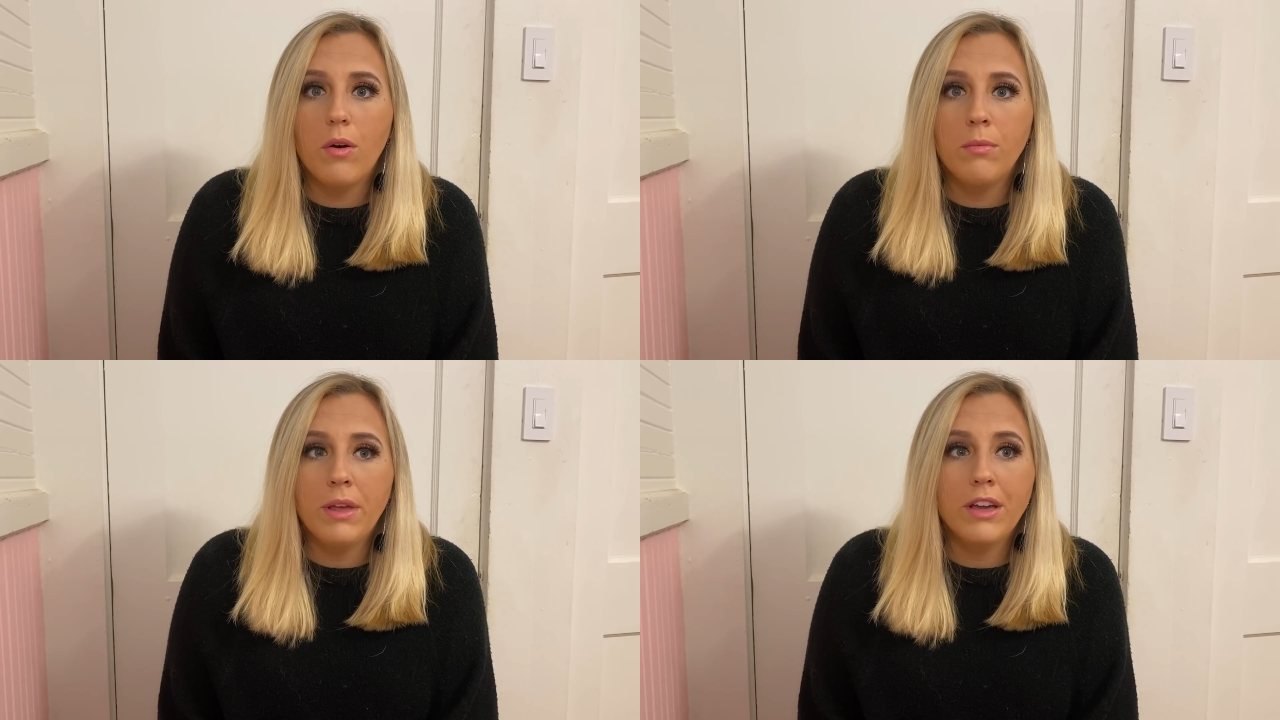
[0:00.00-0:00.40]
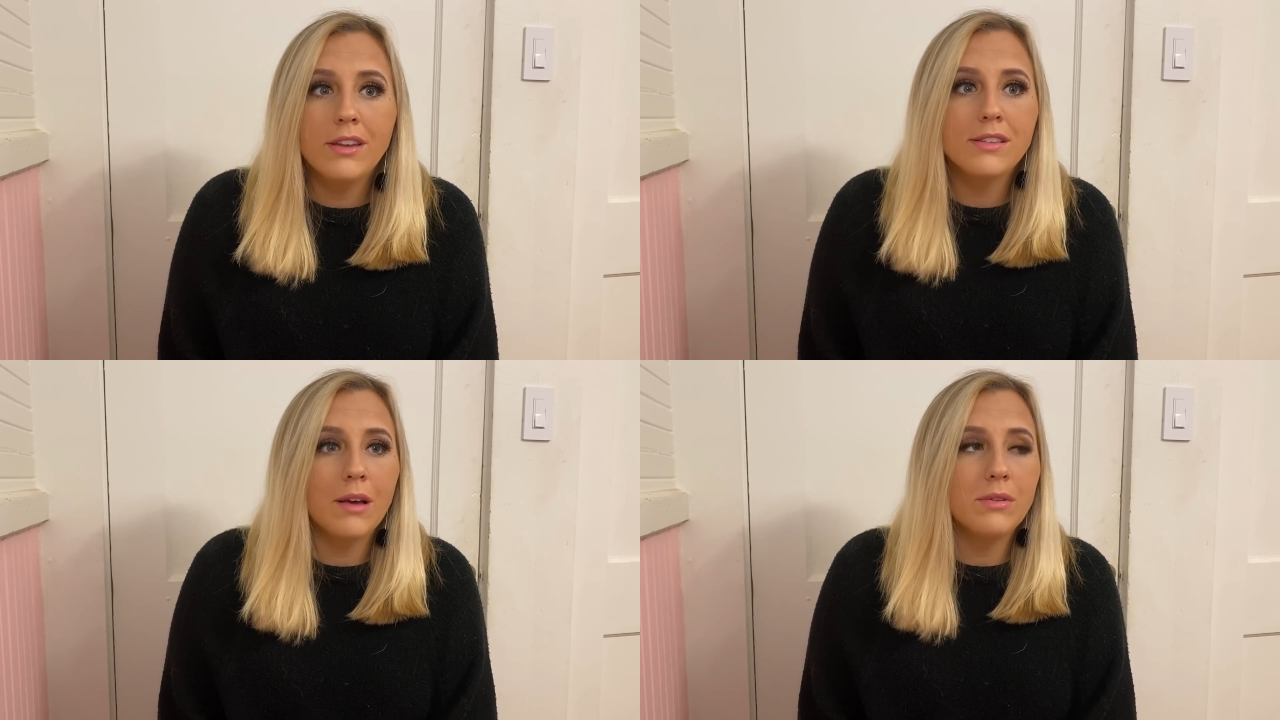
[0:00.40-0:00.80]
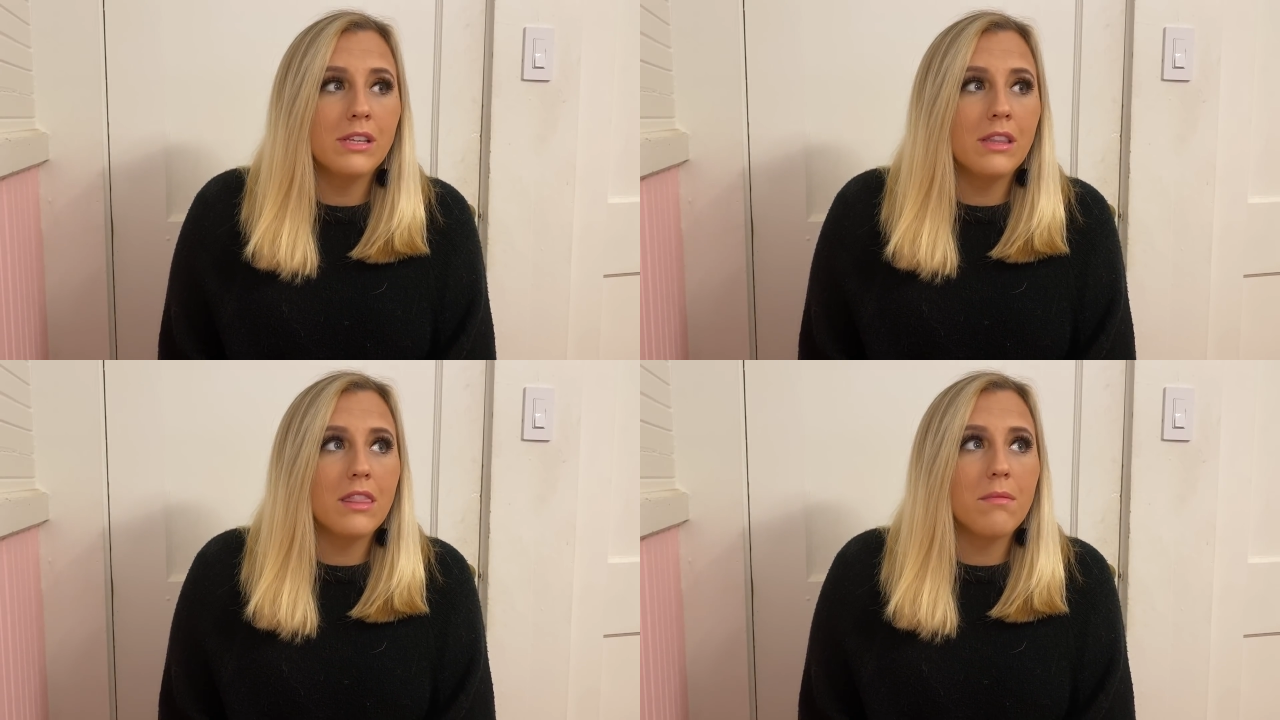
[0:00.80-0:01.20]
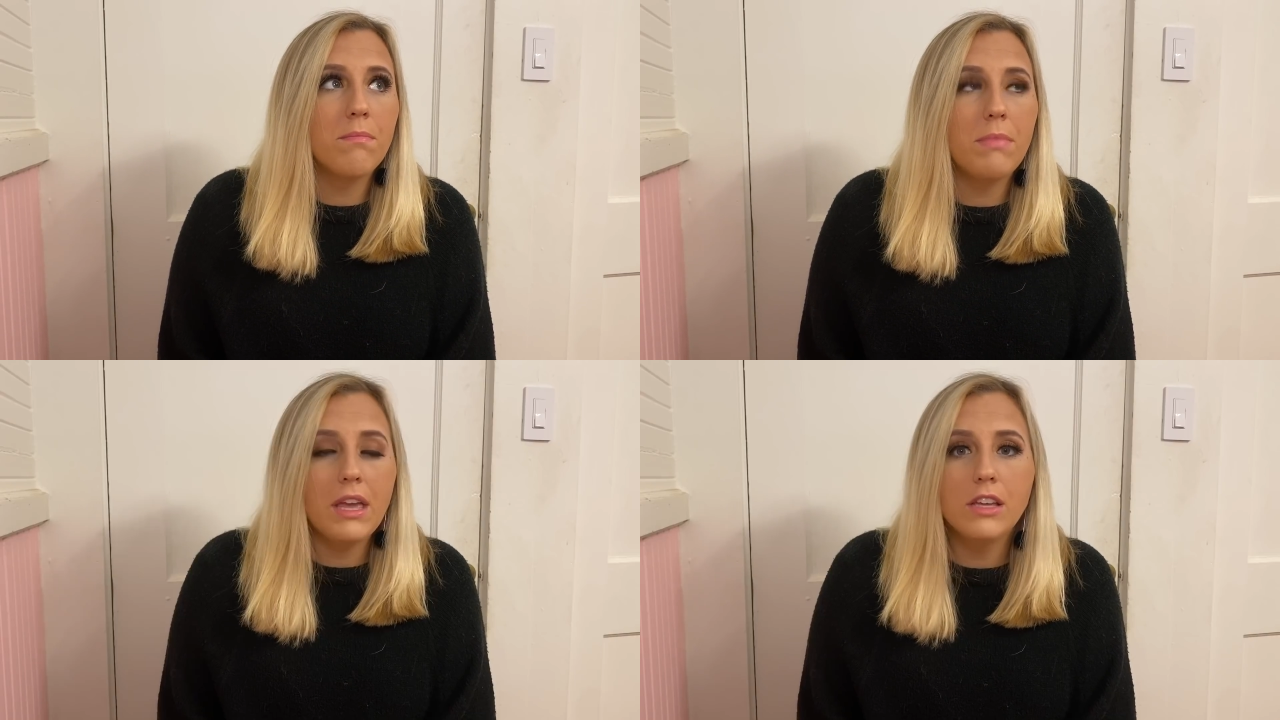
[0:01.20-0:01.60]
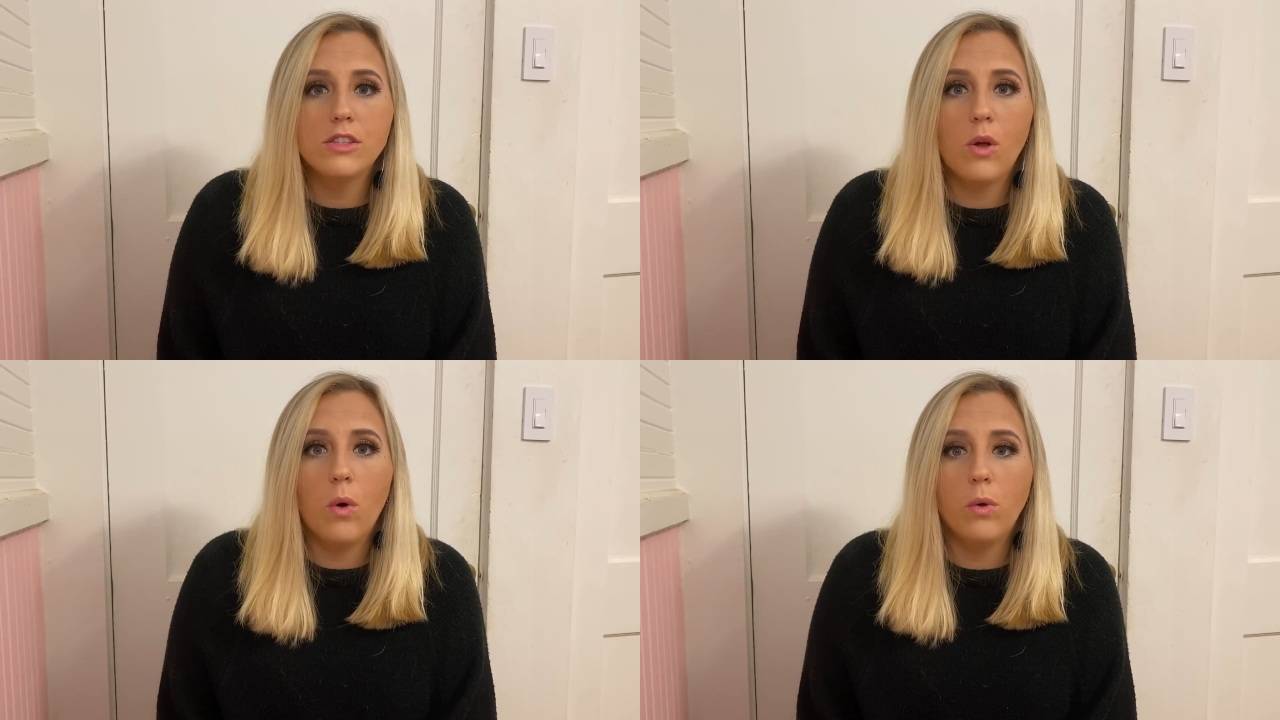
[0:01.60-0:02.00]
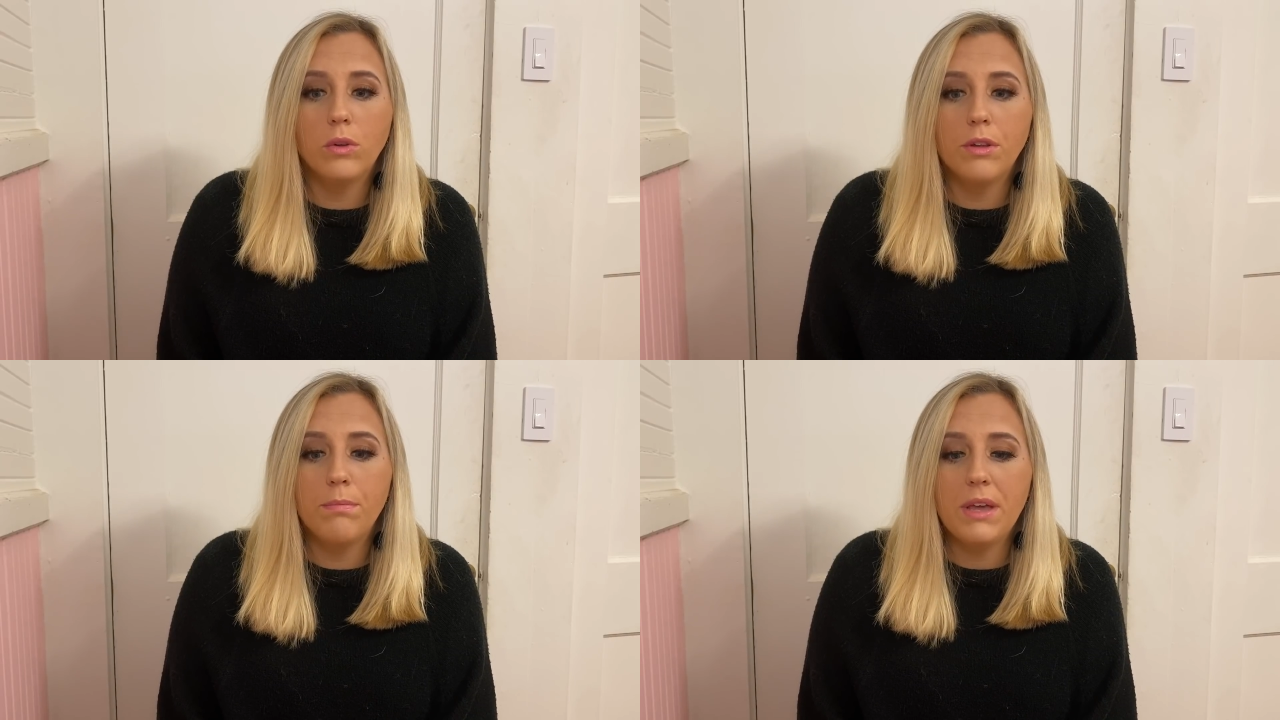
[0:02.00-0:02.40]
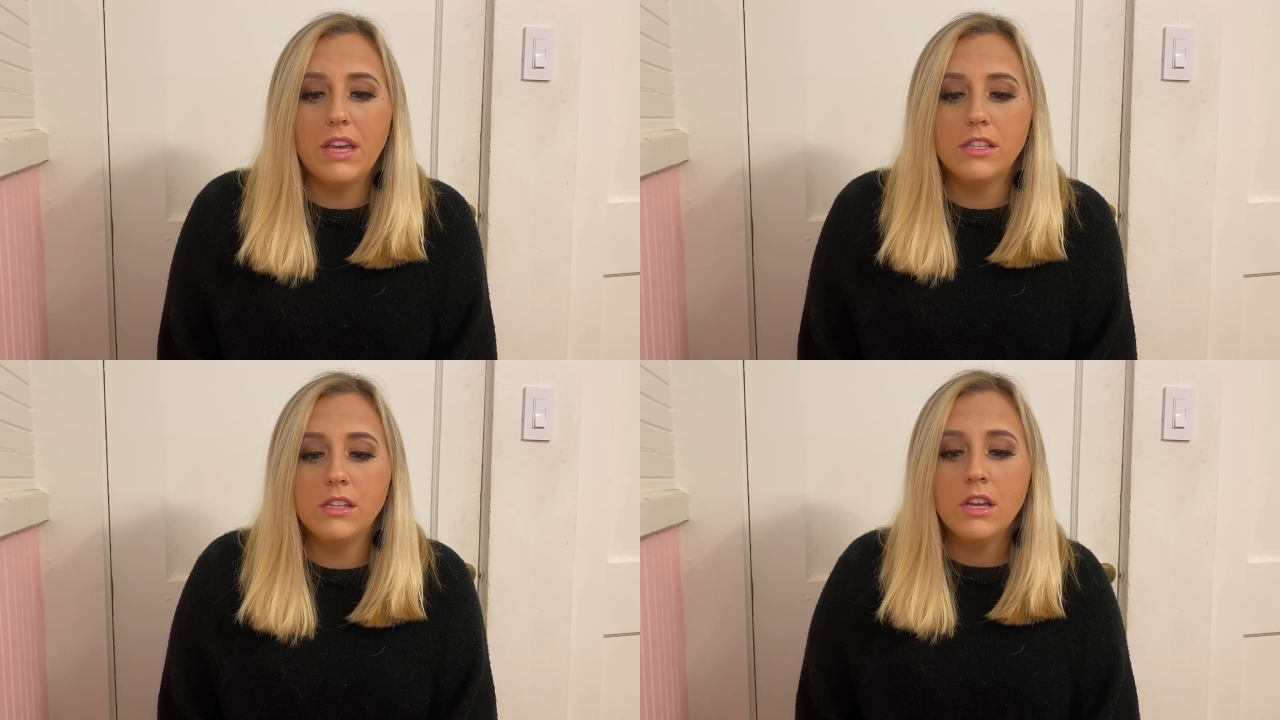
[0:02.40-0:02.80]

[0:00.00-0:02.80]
Oh my goodness, I was in the biggest hole, the biggest,